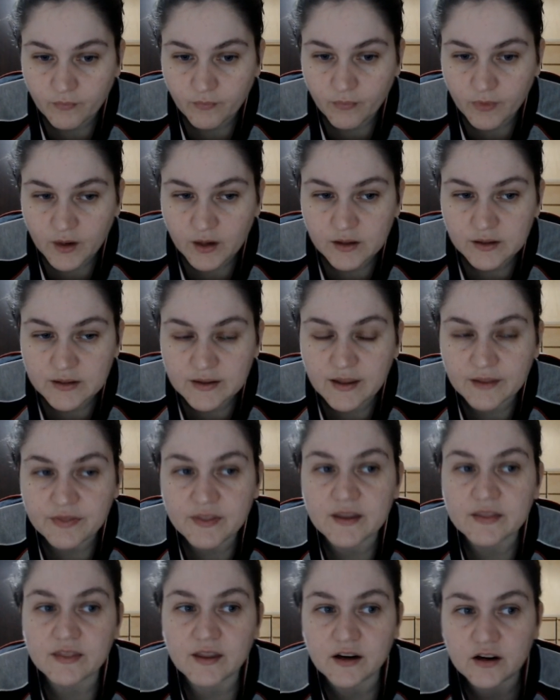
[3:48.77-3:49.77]

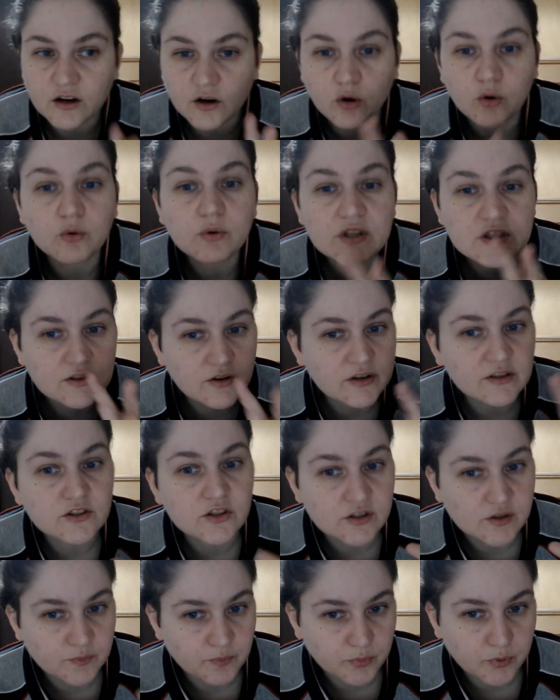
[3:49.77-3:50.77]
They are always going to
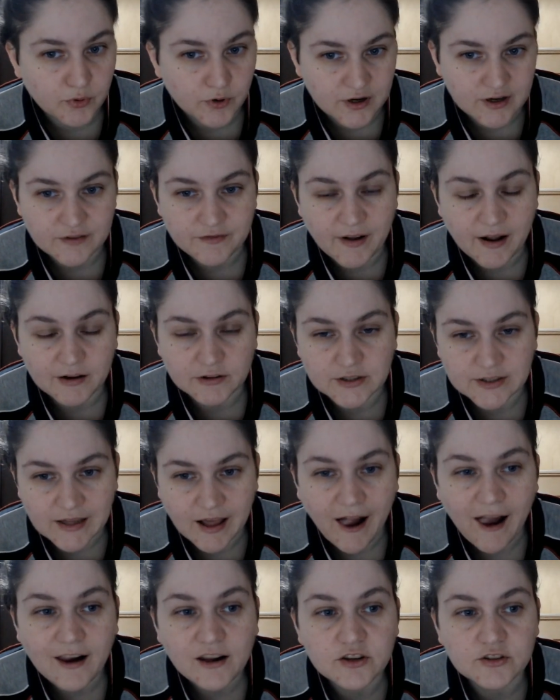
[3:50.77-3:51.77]
support factual
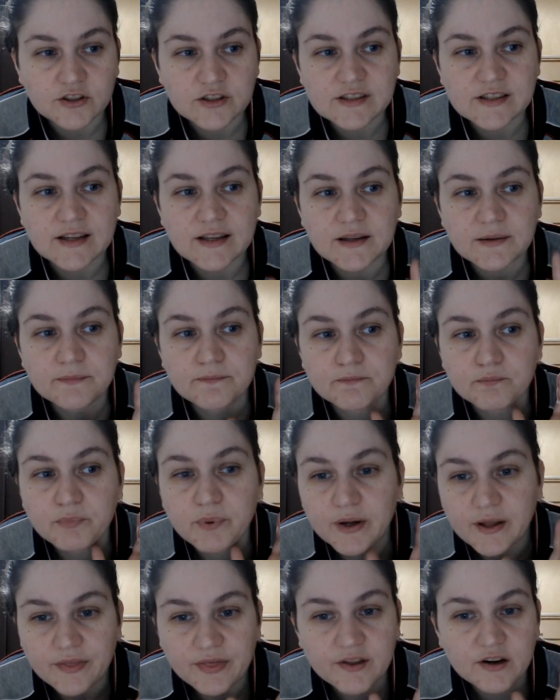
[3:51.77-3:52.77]
accuracy,
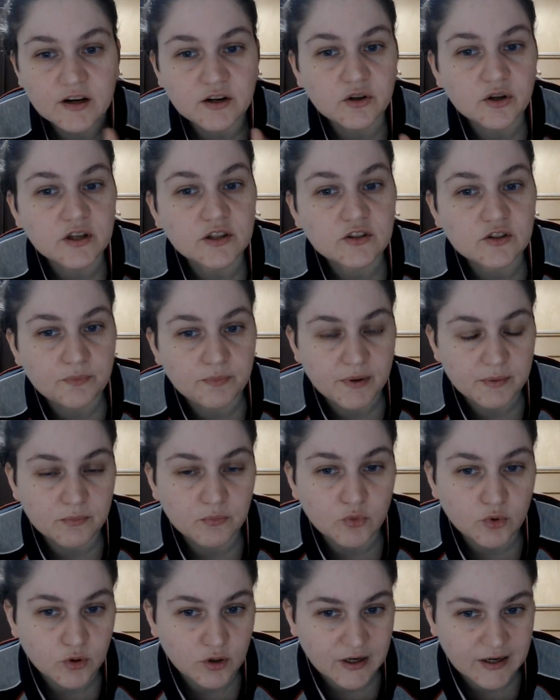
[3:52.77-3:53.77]
but they're going to be
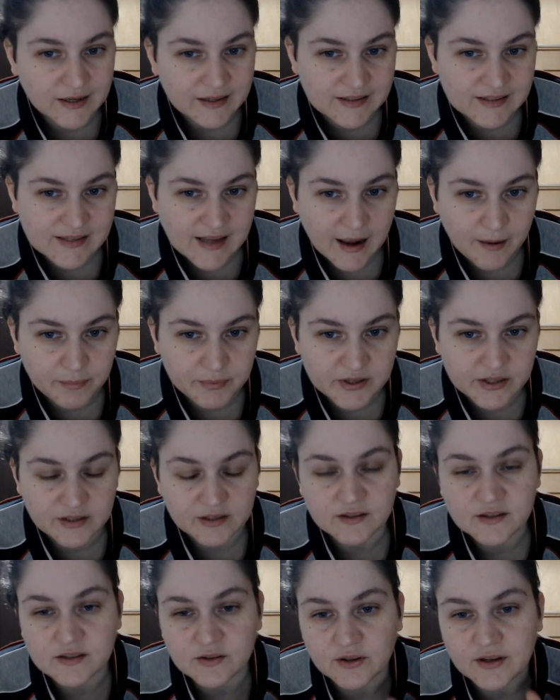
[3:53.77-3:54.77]
more accepting.
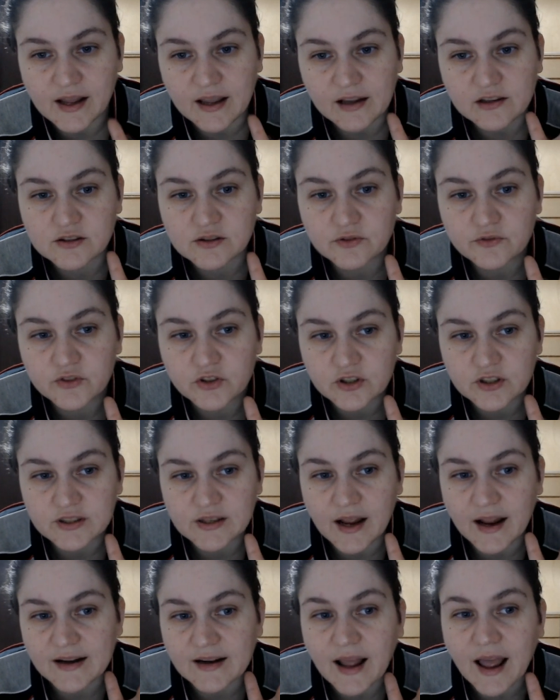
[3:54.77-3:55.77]
So an extrovert,
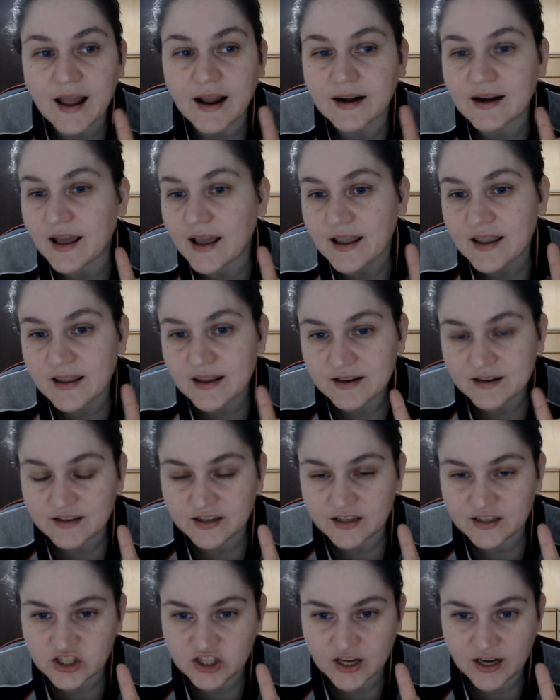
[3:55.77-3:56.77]
an
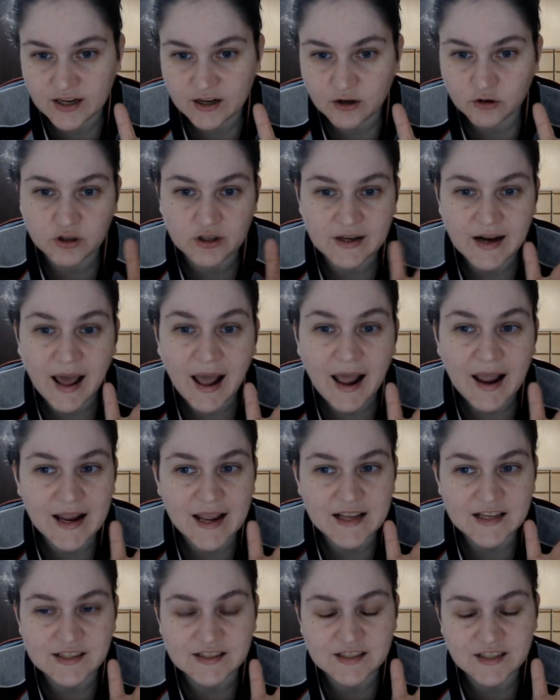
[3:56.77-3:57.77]
INTJ or an
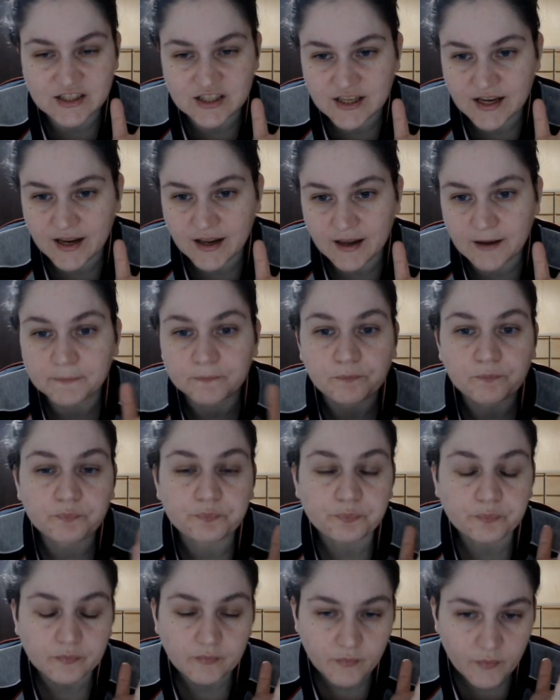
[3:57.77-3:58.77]
ISTJ
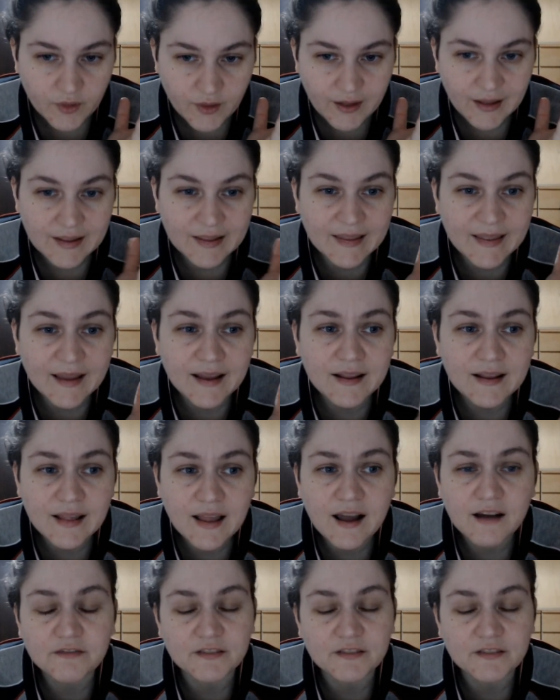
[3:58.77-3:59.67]
can laugh at a